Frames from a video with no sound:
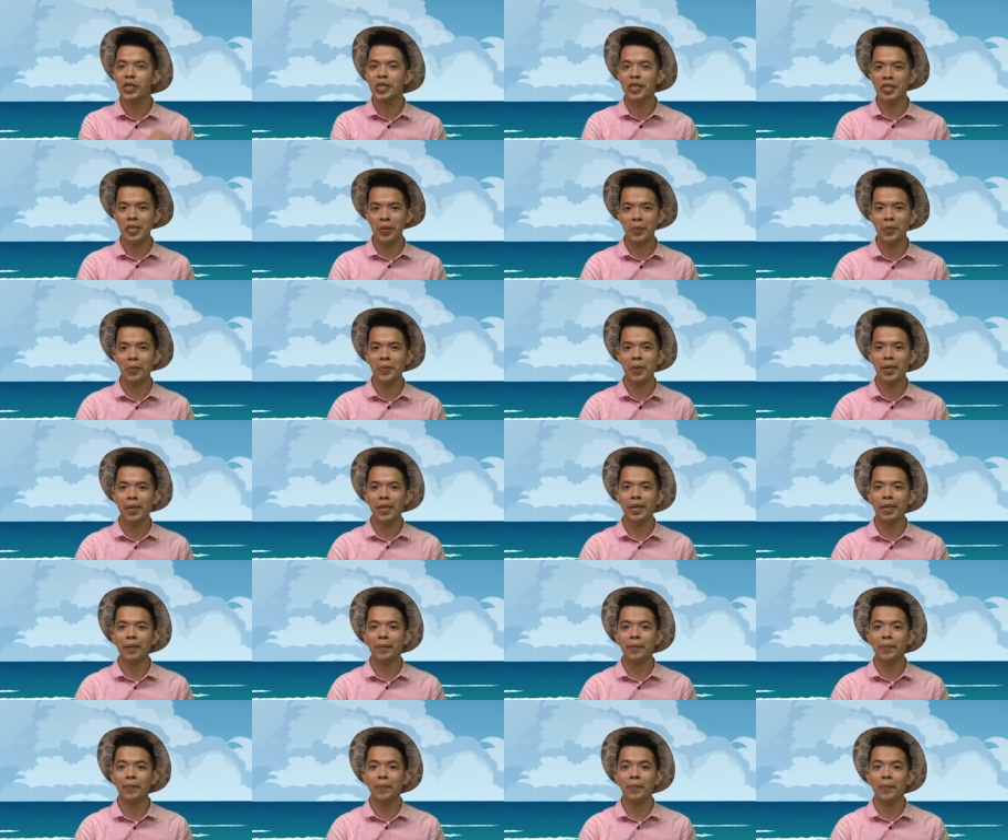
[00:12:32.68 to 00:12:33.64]
somebody.
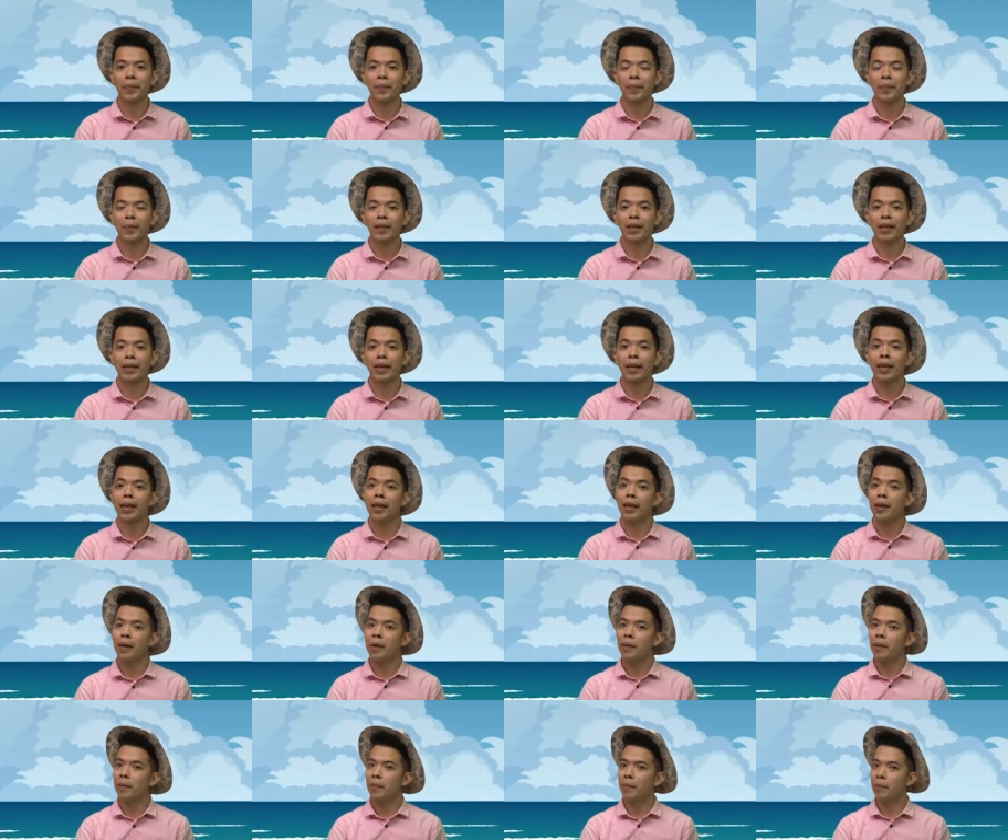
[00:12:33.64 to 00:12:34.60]

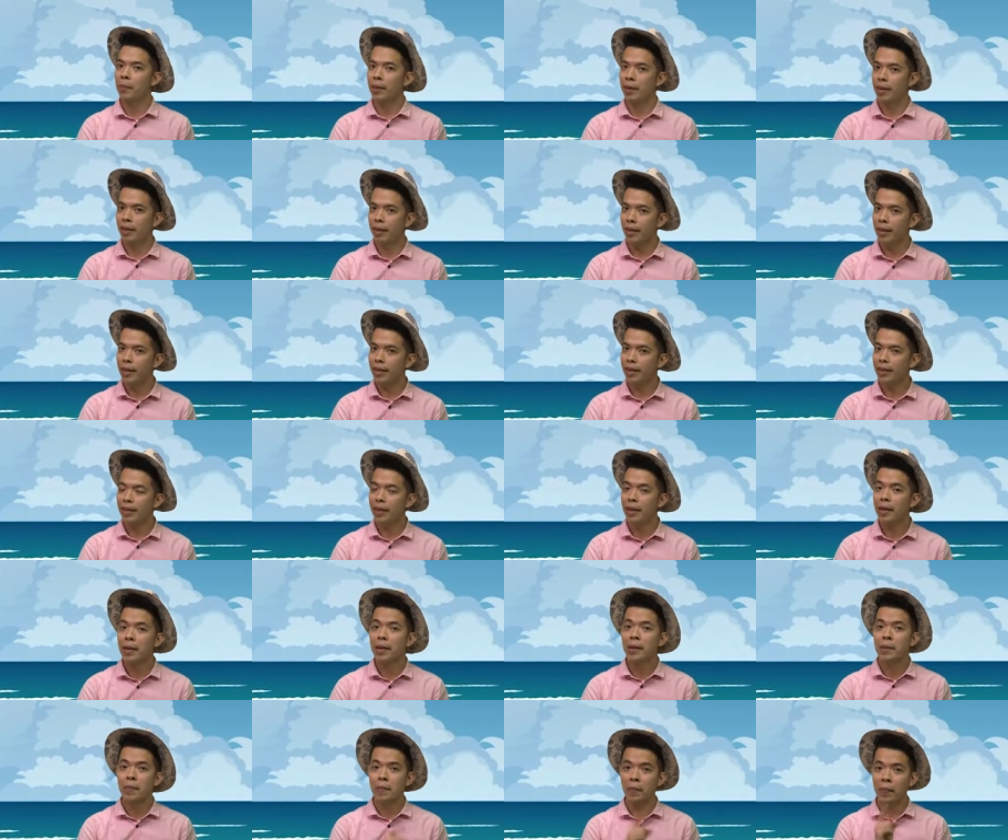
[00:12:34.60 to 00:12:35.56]
But
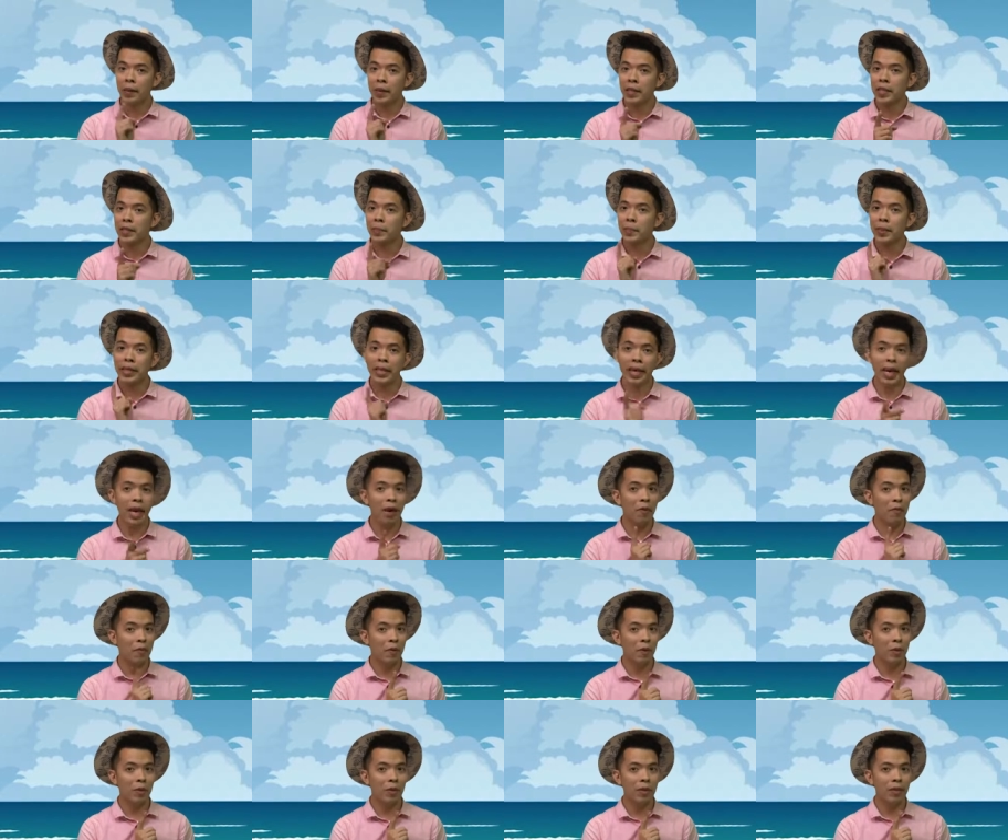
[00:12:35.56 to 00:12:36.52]
please be
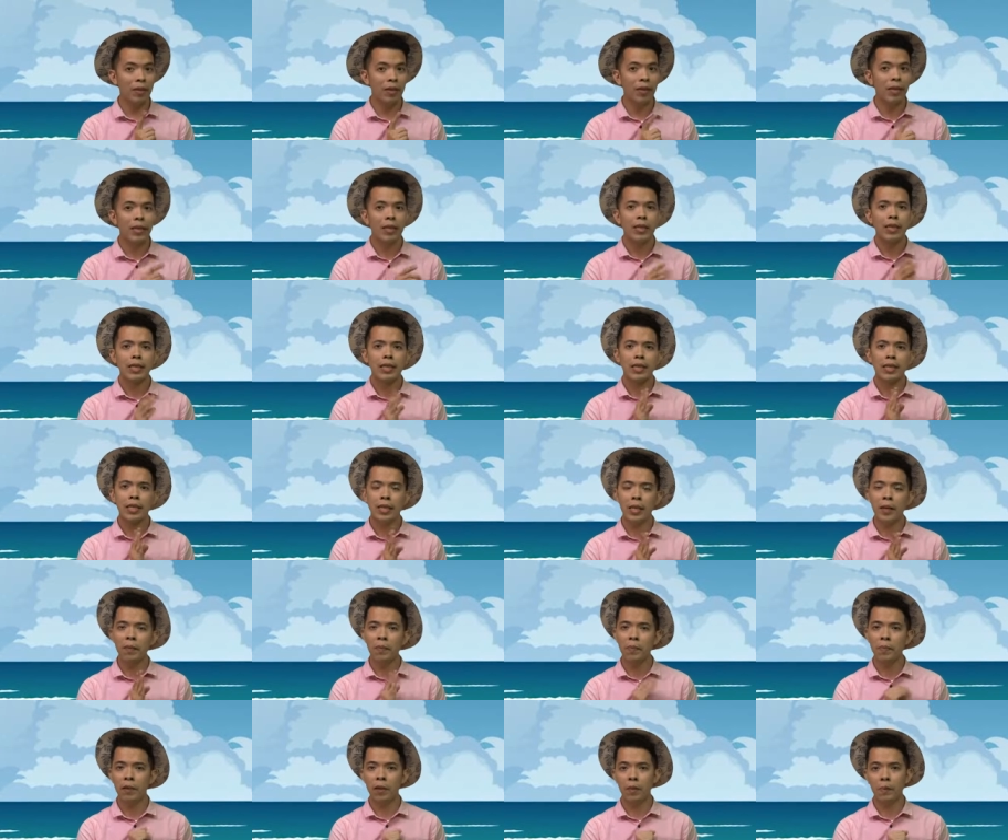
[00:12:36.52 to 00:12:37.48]
careful.
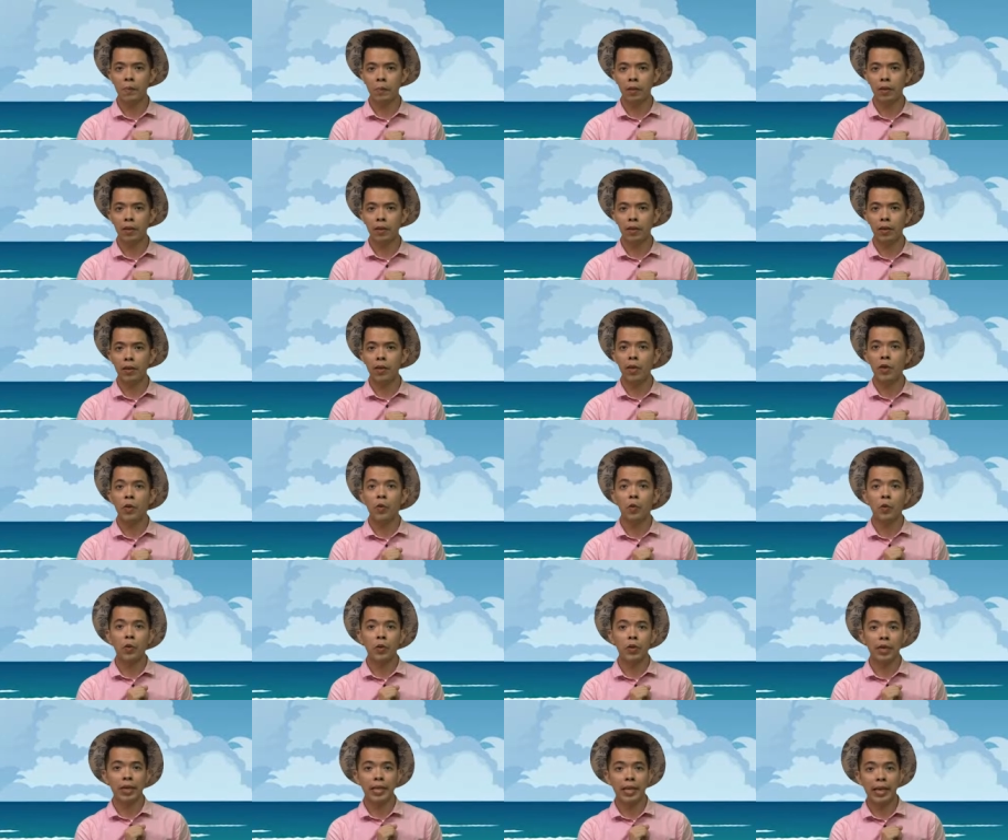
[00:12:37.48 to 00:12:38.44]
Some people
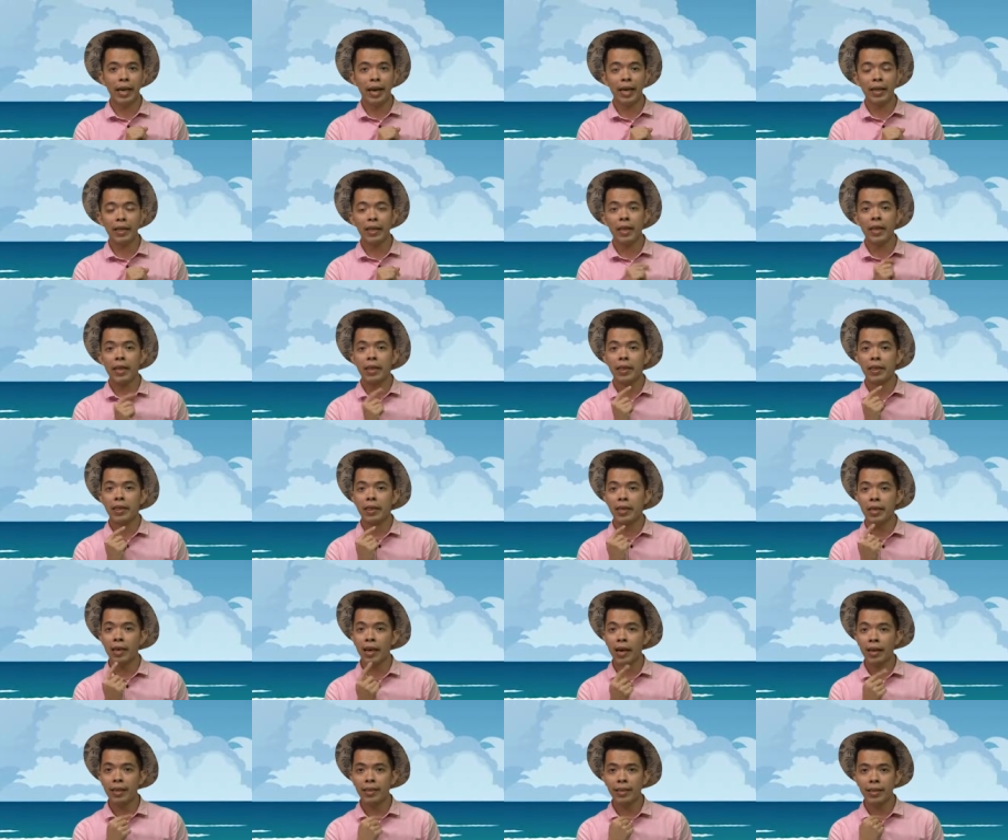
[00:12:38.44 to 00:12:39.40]
would get
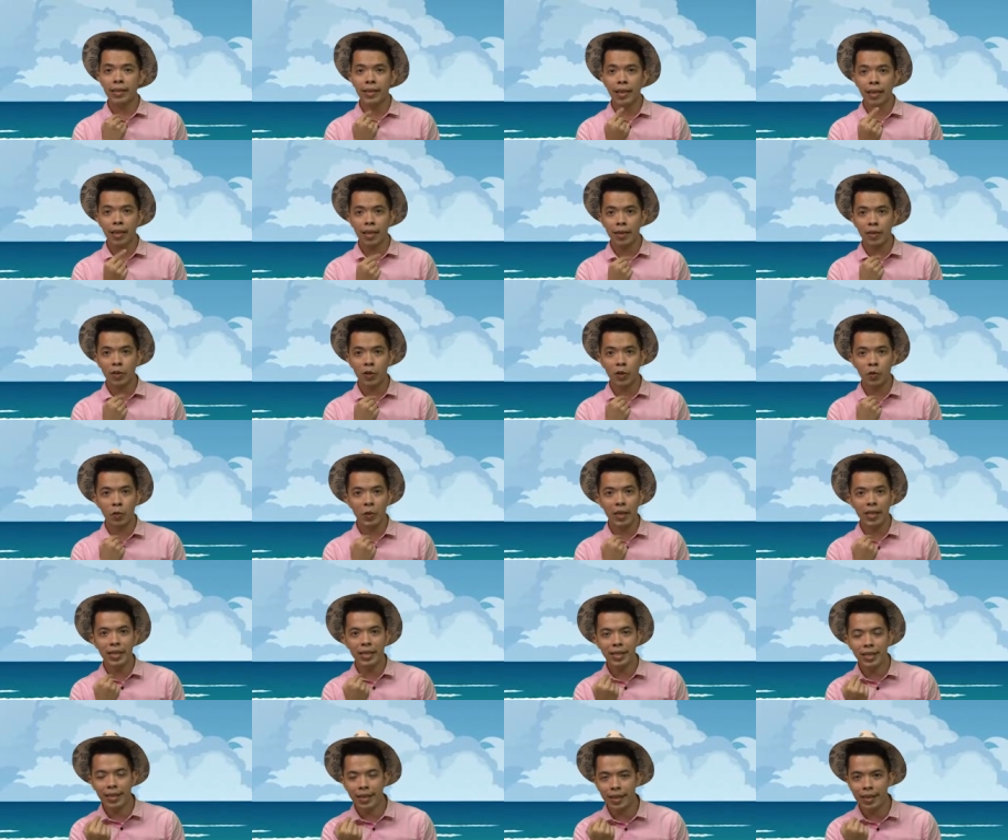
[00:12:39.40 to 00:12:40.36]
their tongue
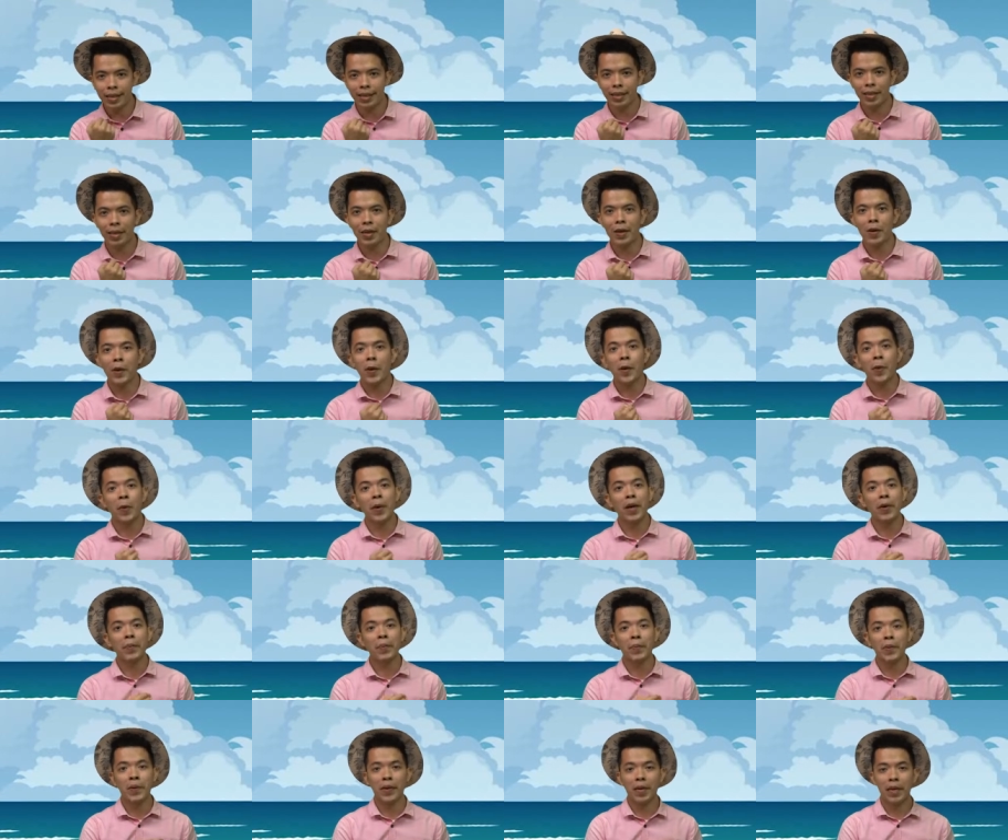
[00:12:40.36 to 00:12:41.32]
twisted when
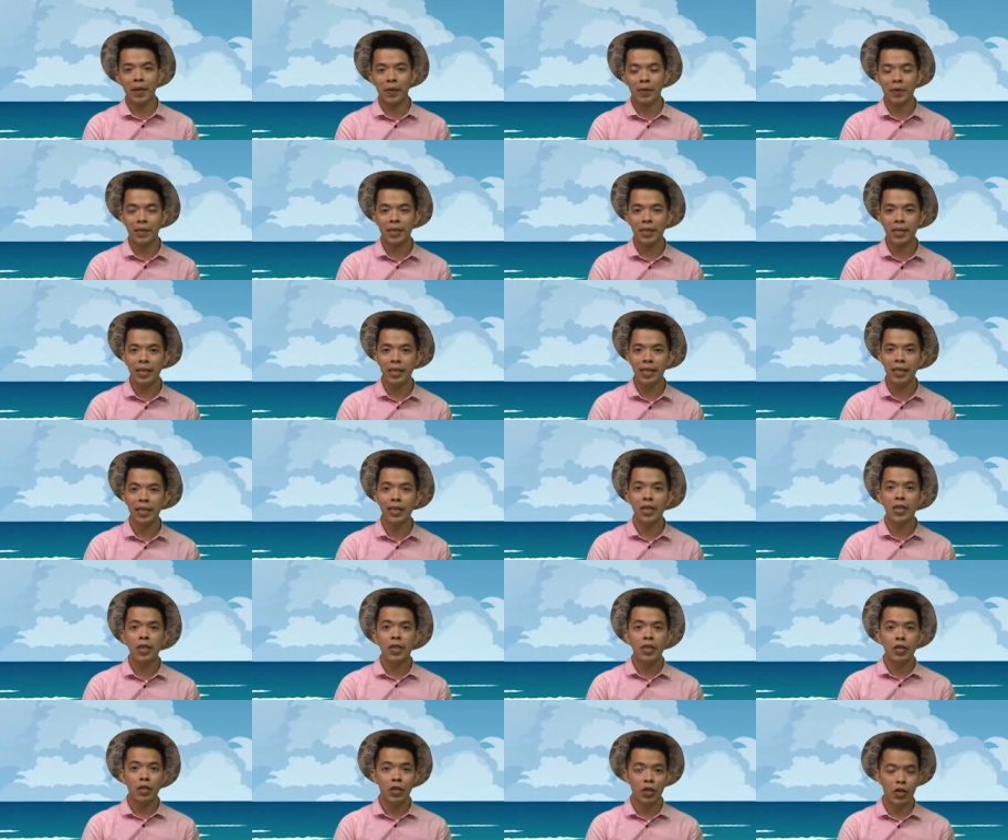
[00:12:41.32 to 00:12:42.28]
pronouncing
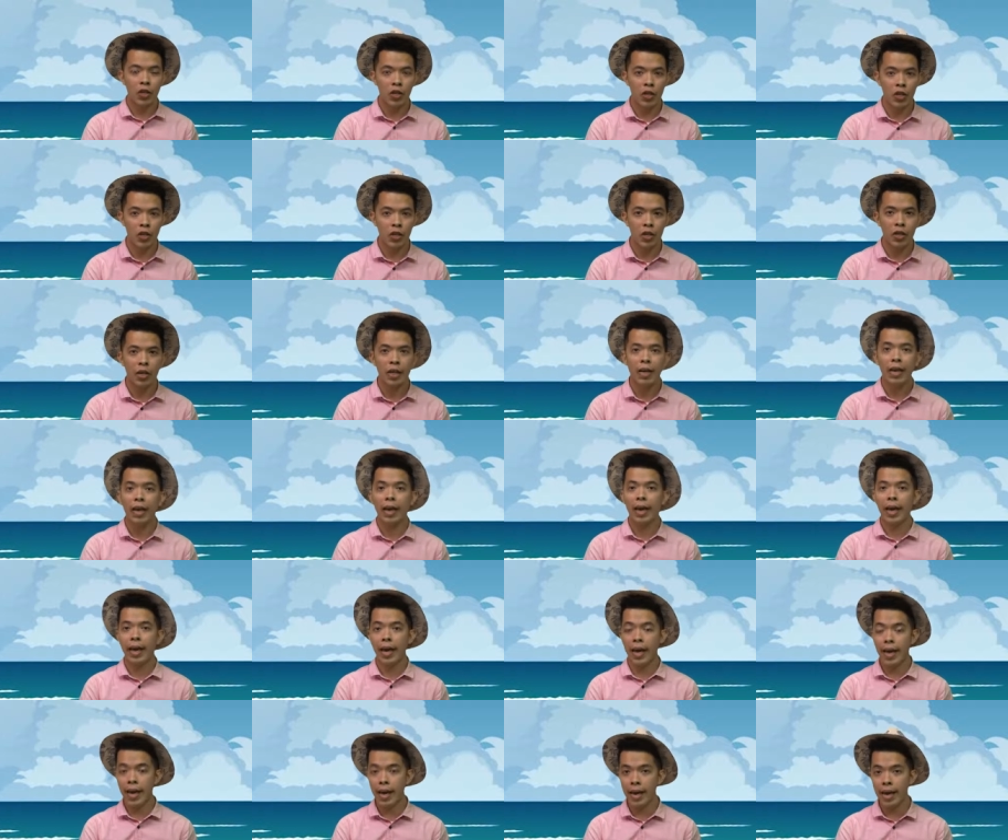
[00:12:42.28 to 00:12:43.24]
sh
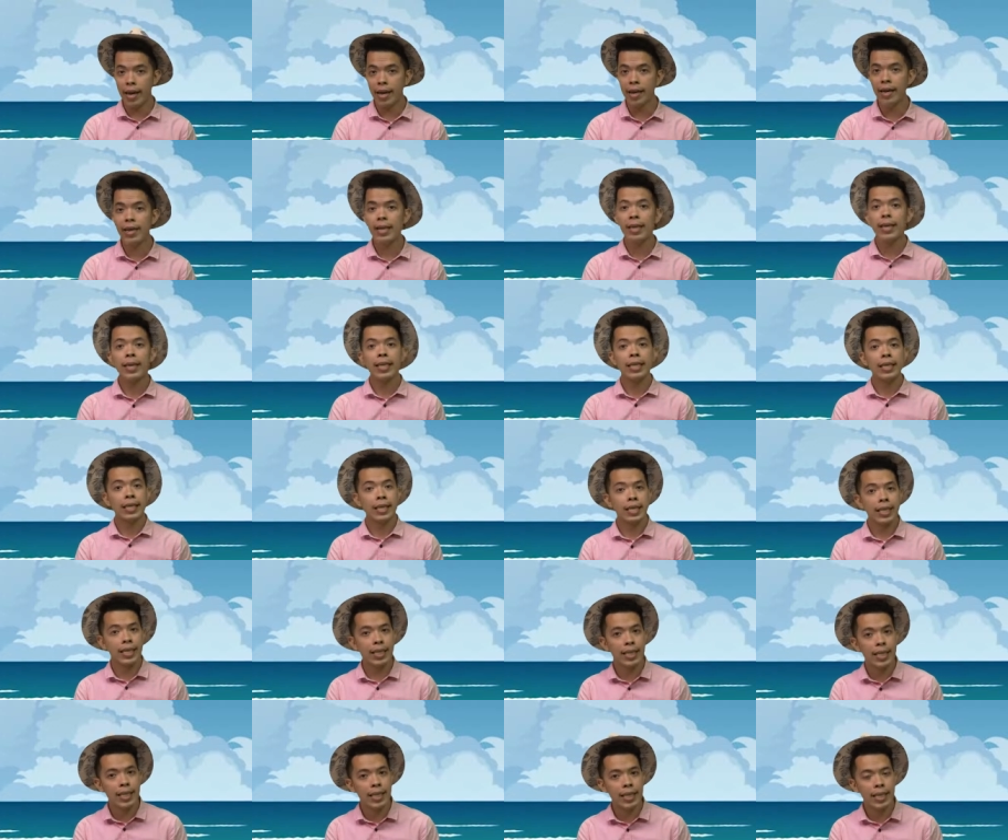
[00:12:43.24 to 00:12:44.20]
and
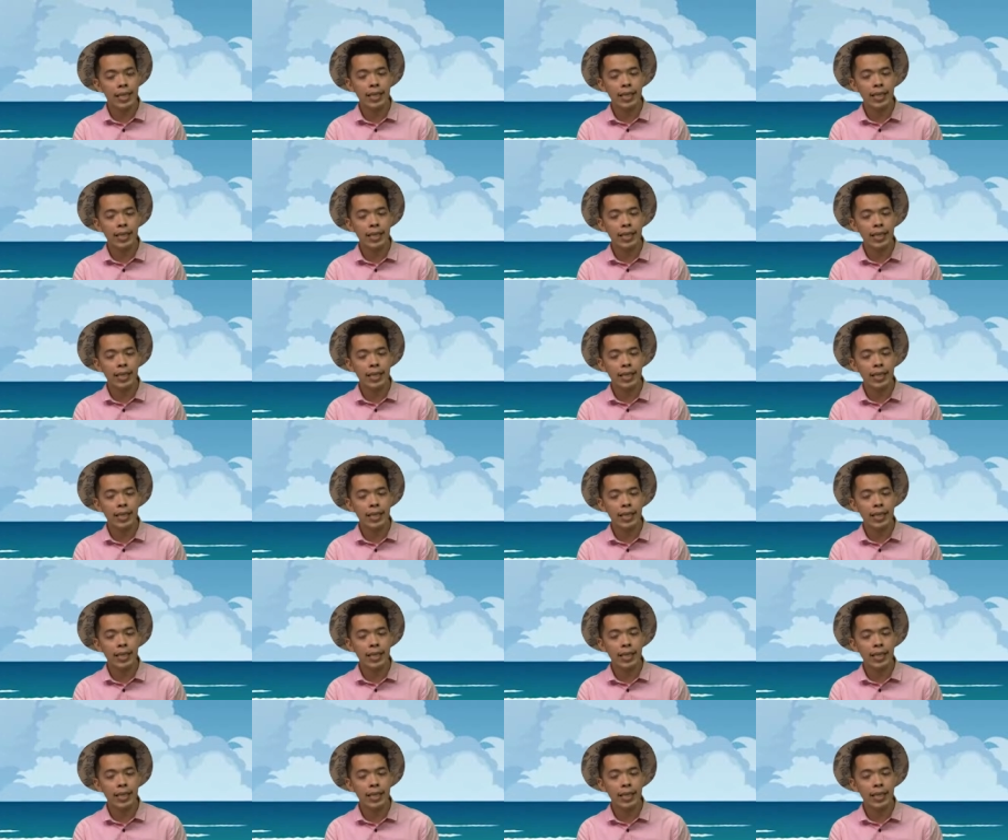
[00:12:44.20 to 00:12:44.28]
s.